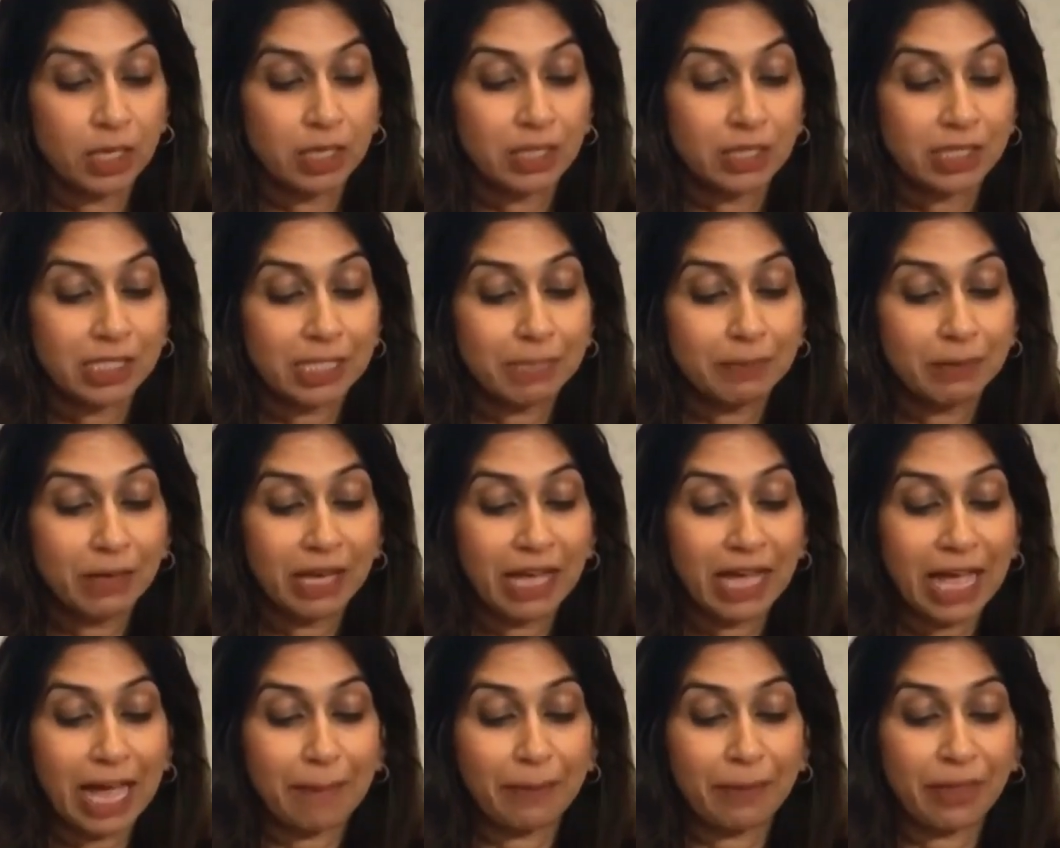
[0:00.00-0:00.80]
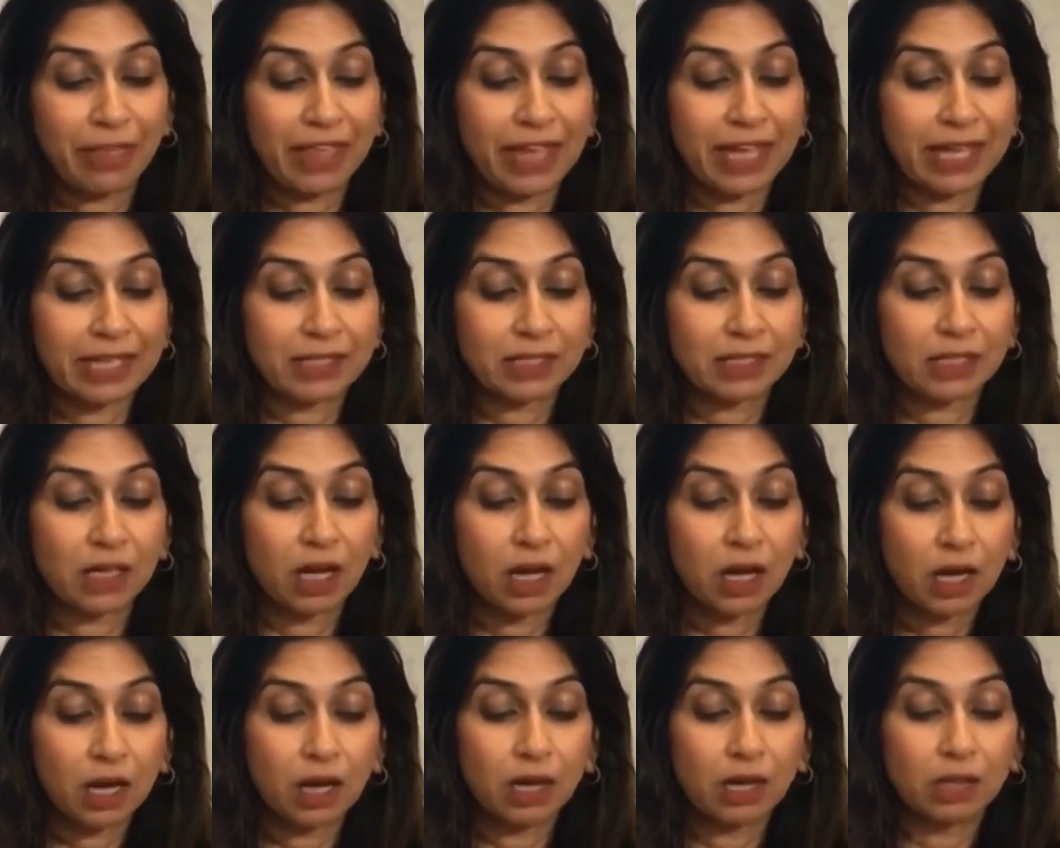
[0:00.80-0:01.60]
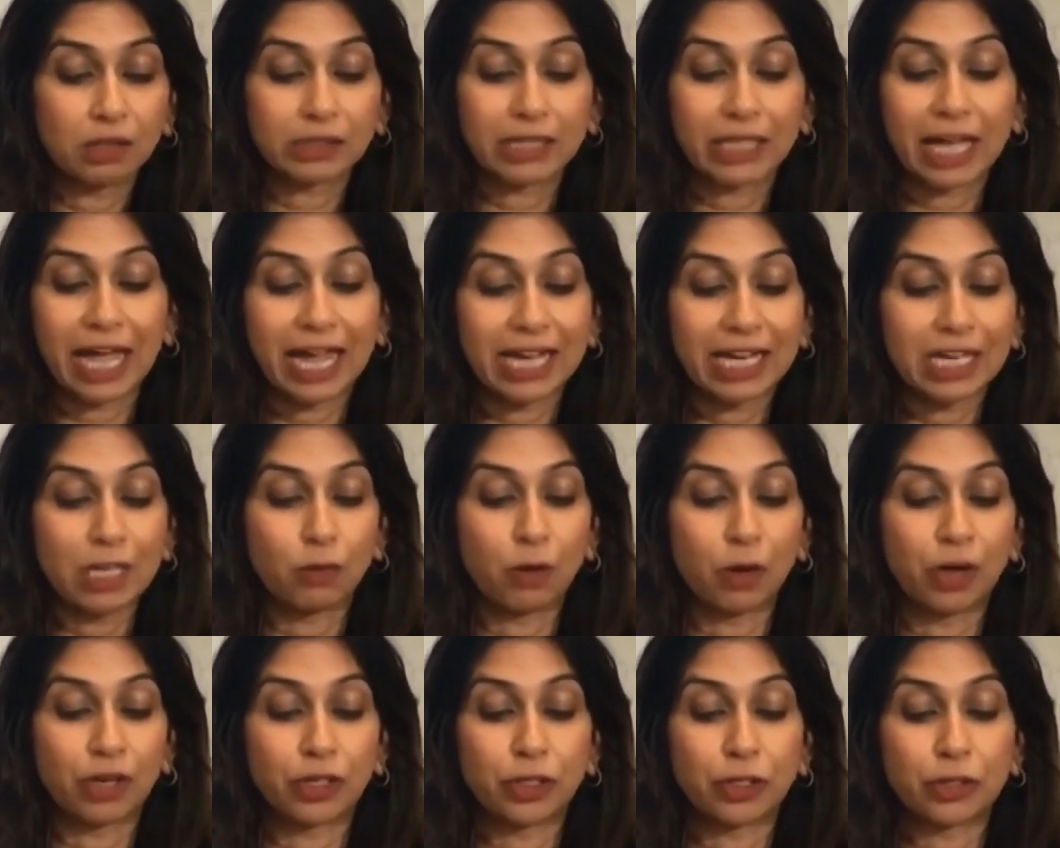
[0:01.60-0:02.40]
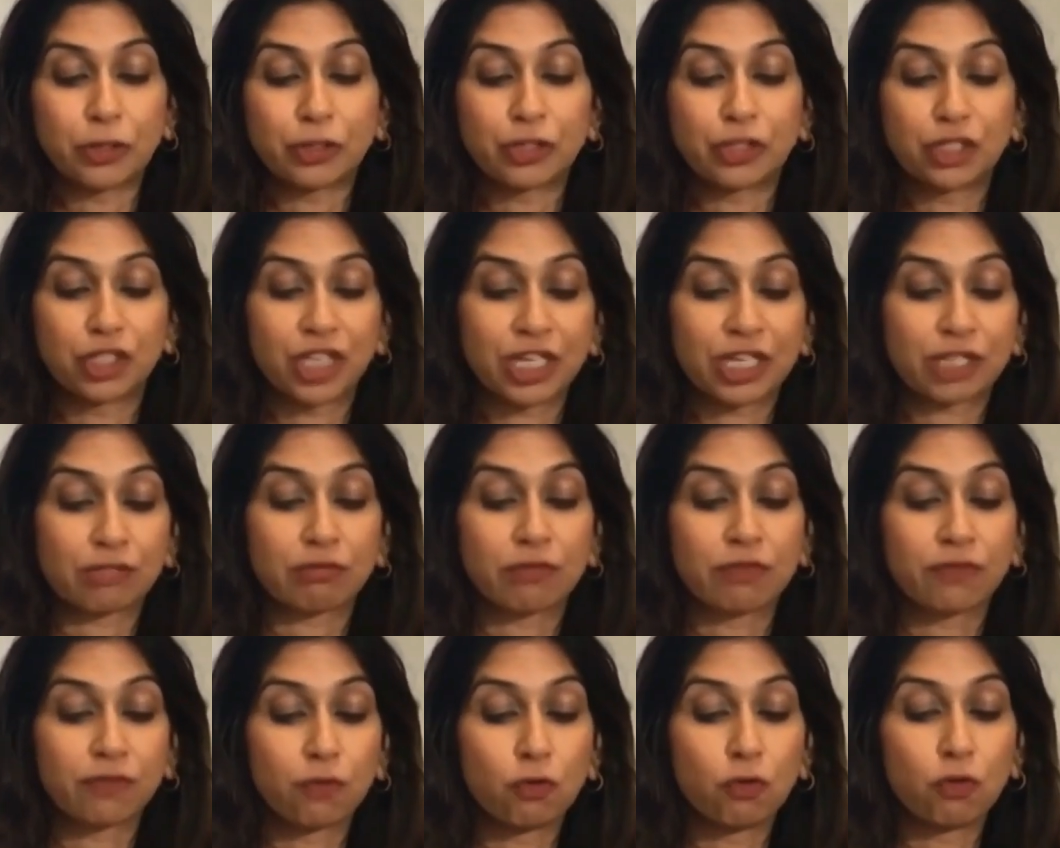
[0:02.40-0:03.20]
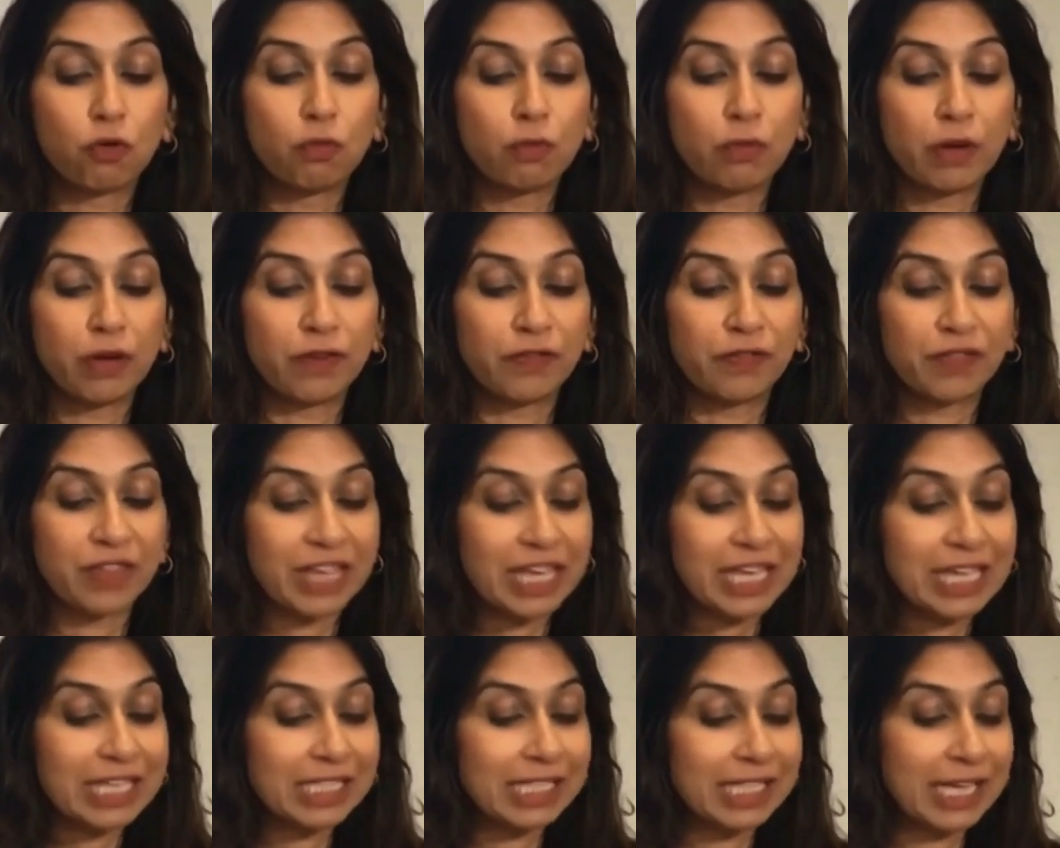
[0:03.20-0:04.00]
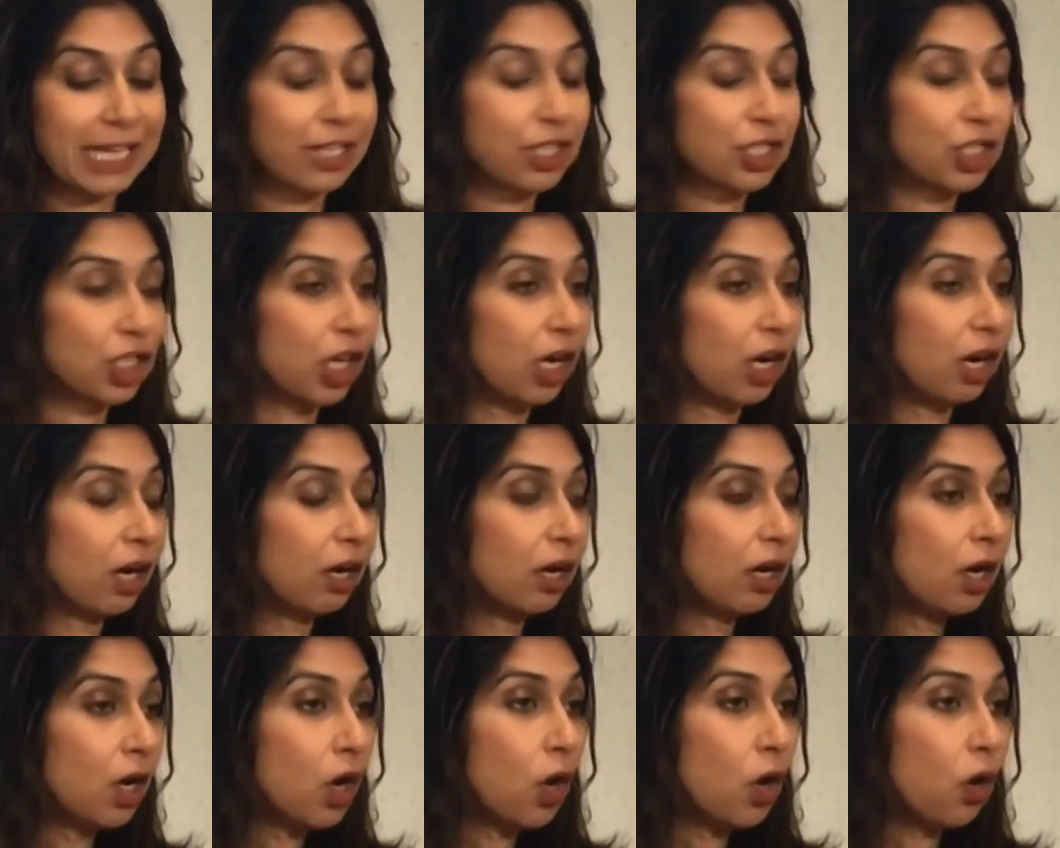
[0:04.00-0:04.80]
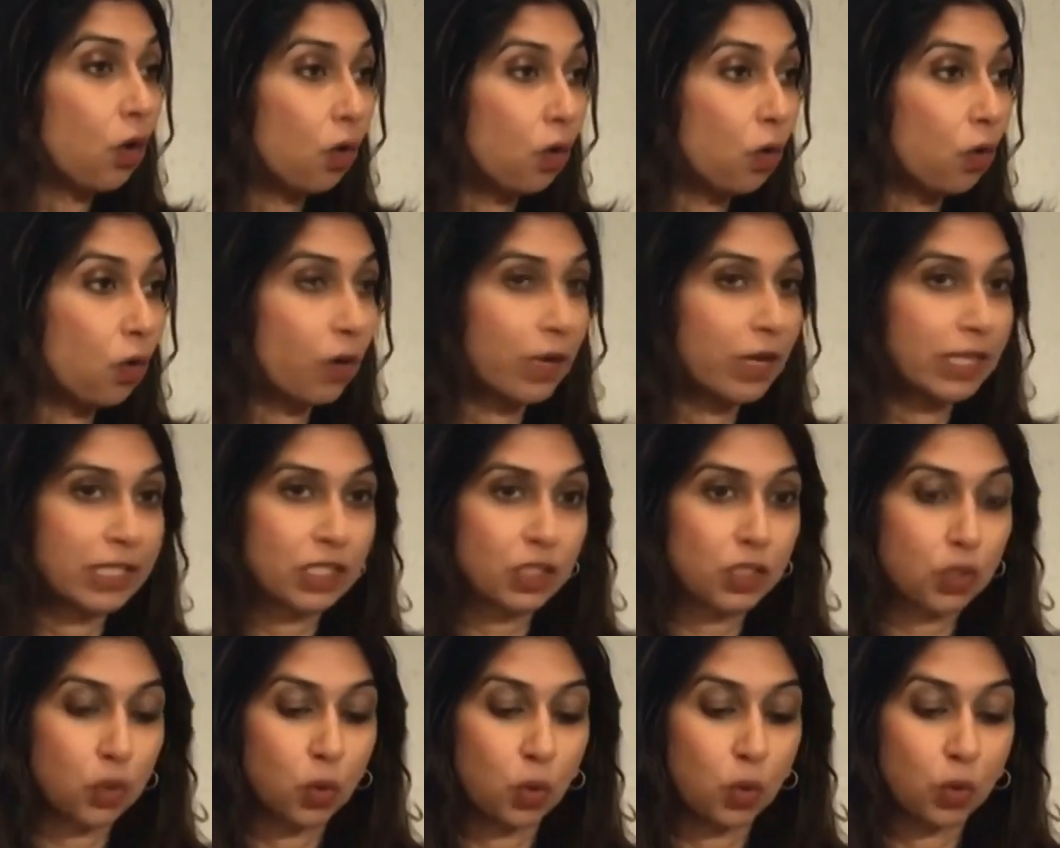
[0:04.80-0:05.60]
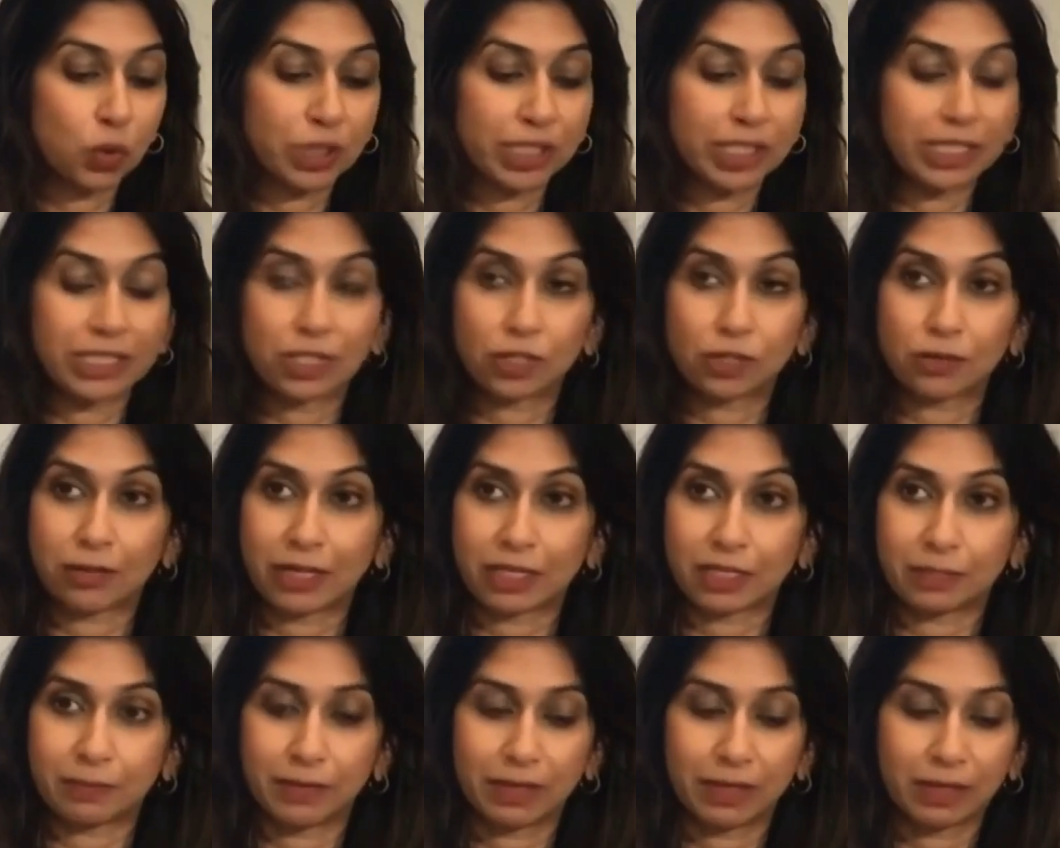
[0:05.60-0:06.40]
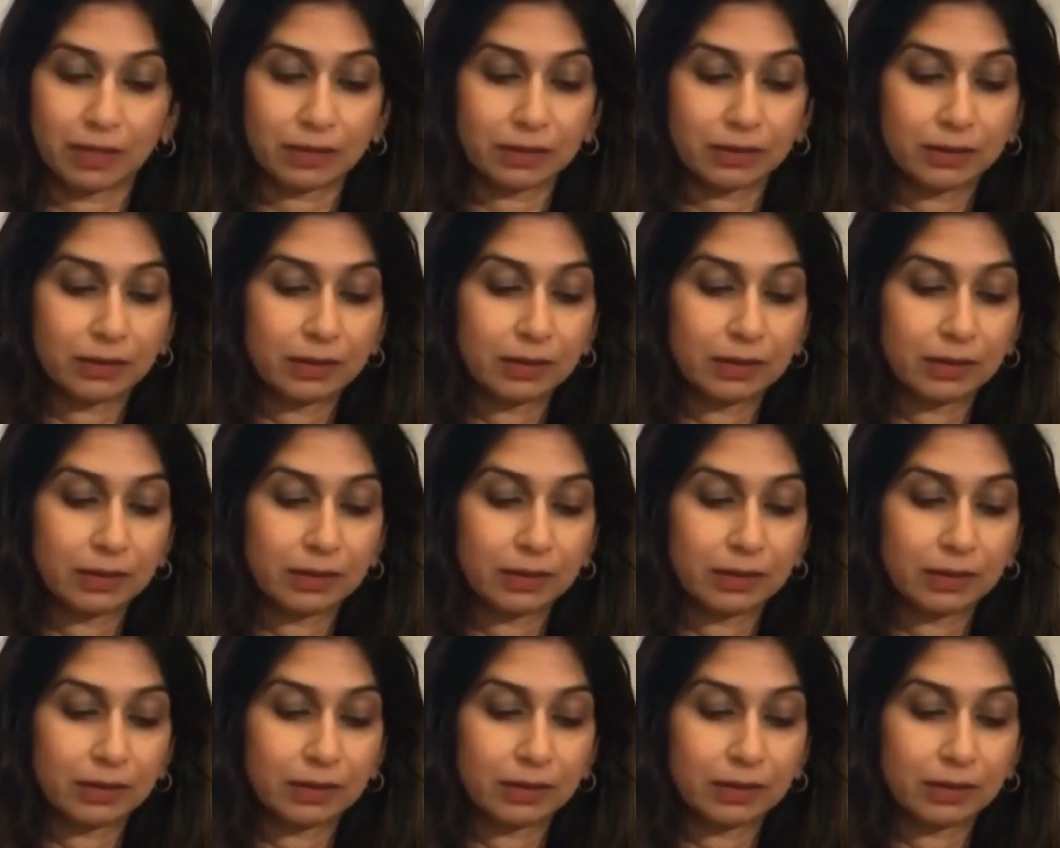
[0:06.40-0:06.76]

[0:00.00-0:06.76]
Similar epithets are hurled at anyone who suggests reform of the ECHR or its court in Strasbourg.